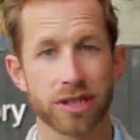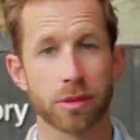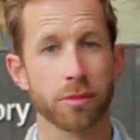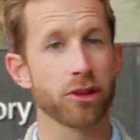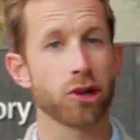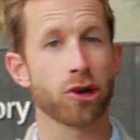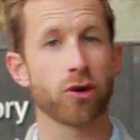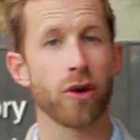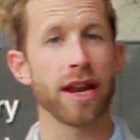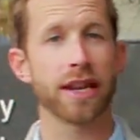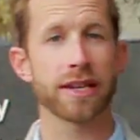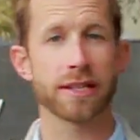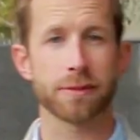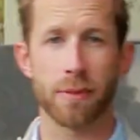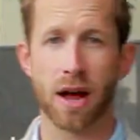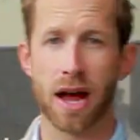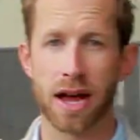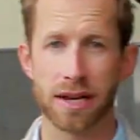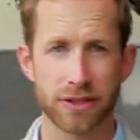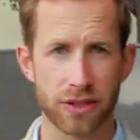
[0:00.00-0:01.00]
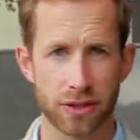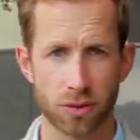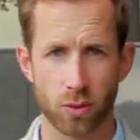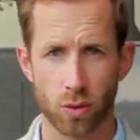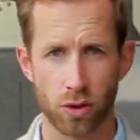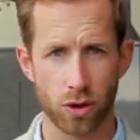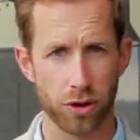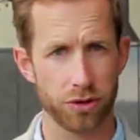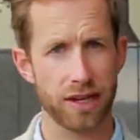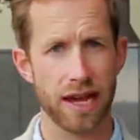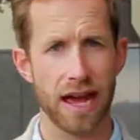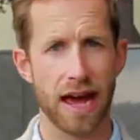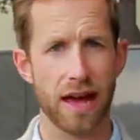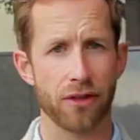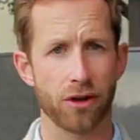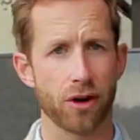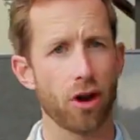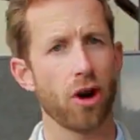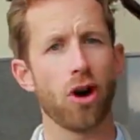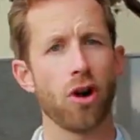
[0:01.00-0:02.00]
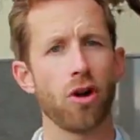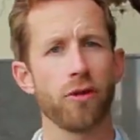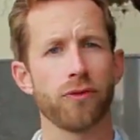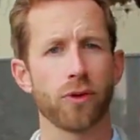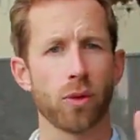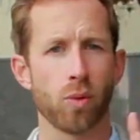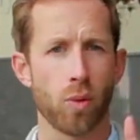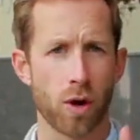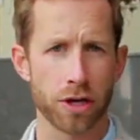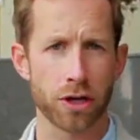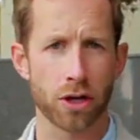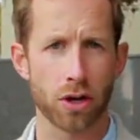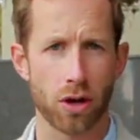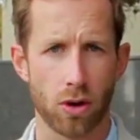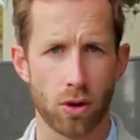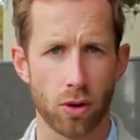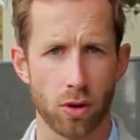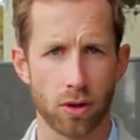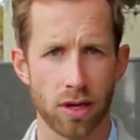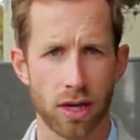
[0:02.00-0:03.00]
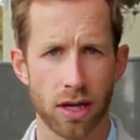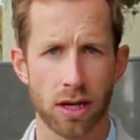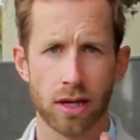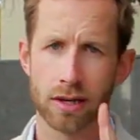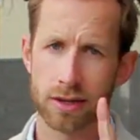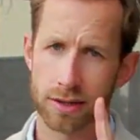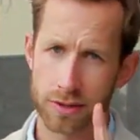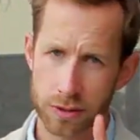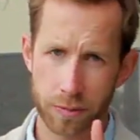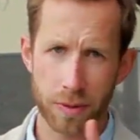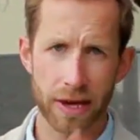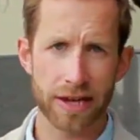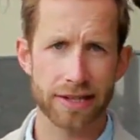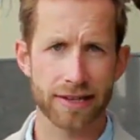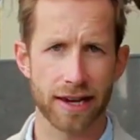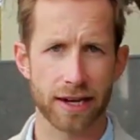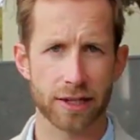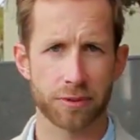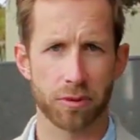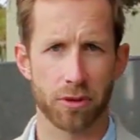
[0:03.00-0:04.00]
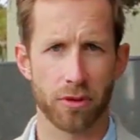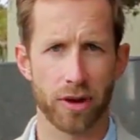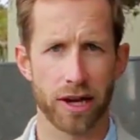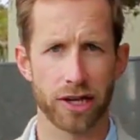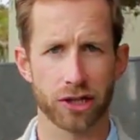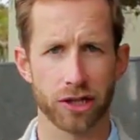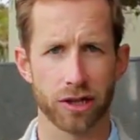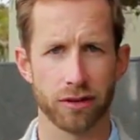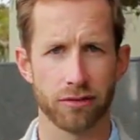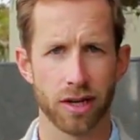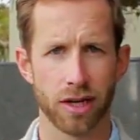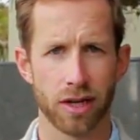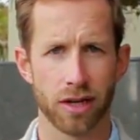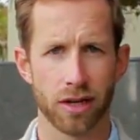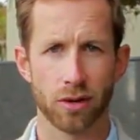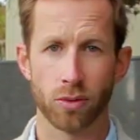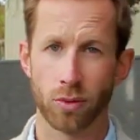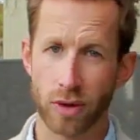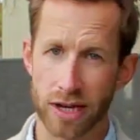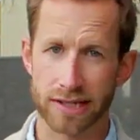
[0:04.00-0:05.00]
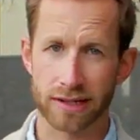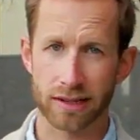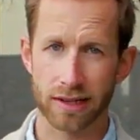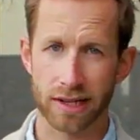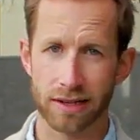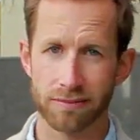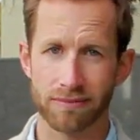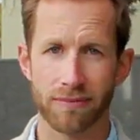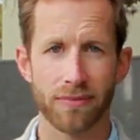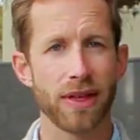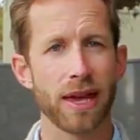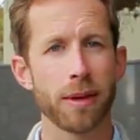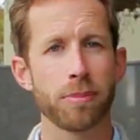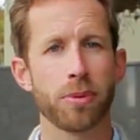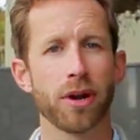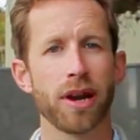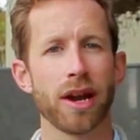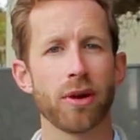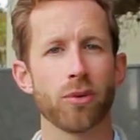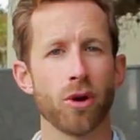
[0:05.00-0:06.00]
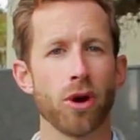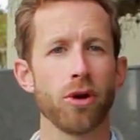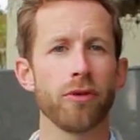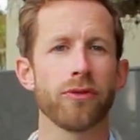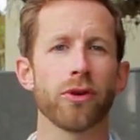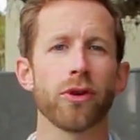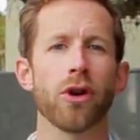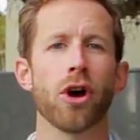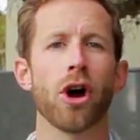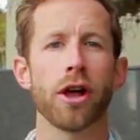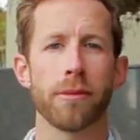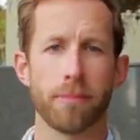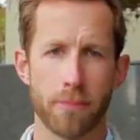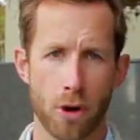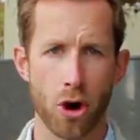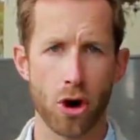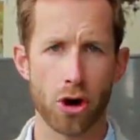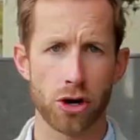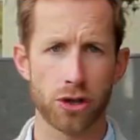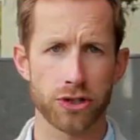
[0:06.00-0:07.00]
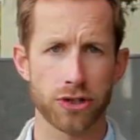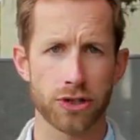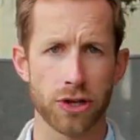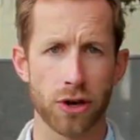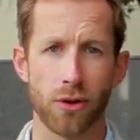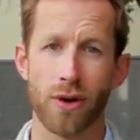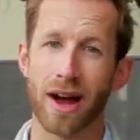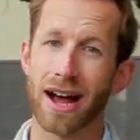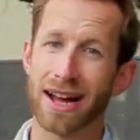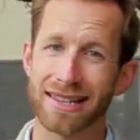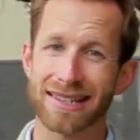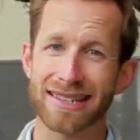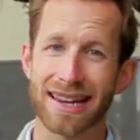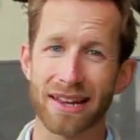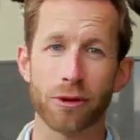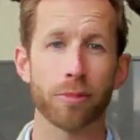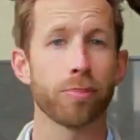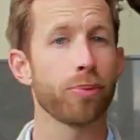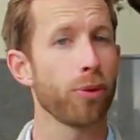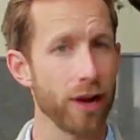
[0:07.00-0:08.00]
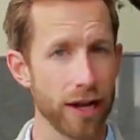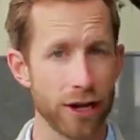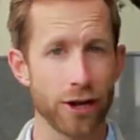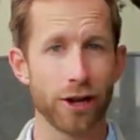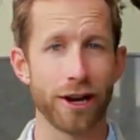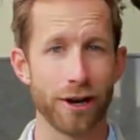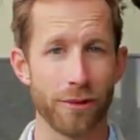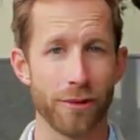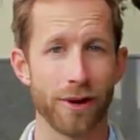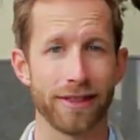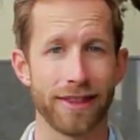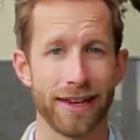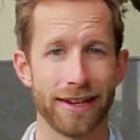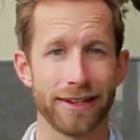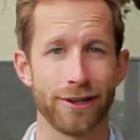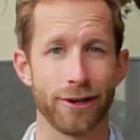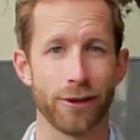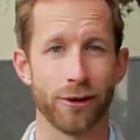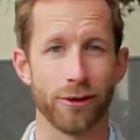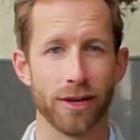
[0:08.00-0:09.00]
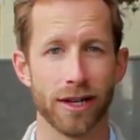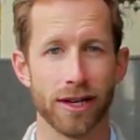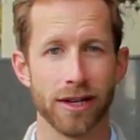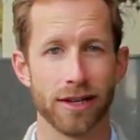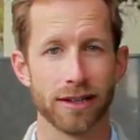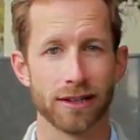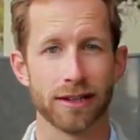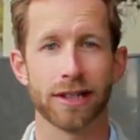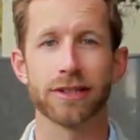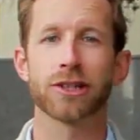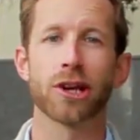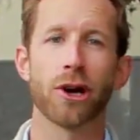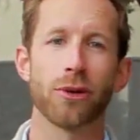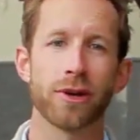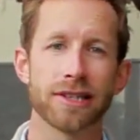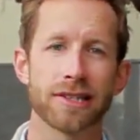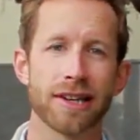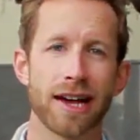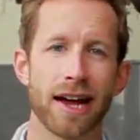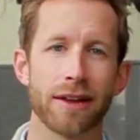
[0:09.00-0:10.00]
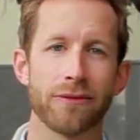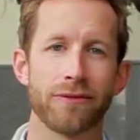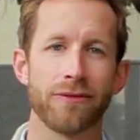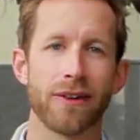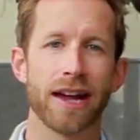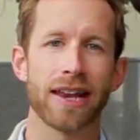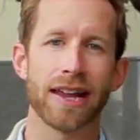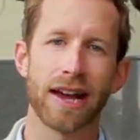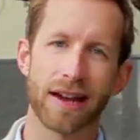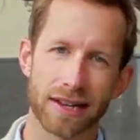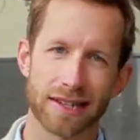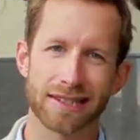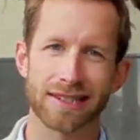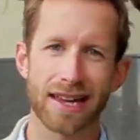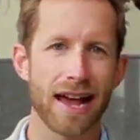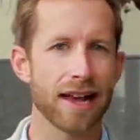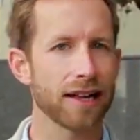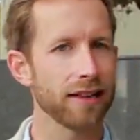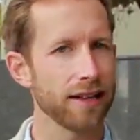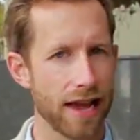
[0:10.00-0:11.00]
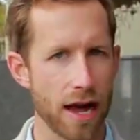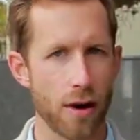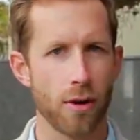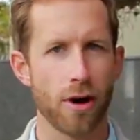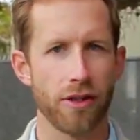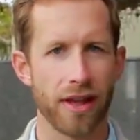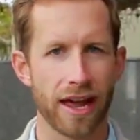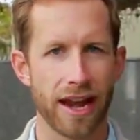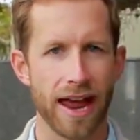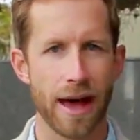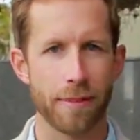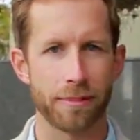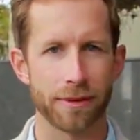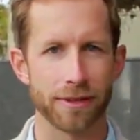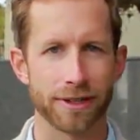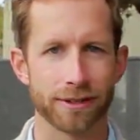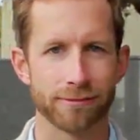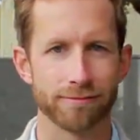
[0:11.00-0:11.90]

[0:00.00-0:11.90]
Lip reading: some of the greatest minds in the world gather, all for one goal: space exploration. Recently, they put a rover on Mars, so I'd say they're pretty good at what they do. Let's go inside and find out exactly how all that happened.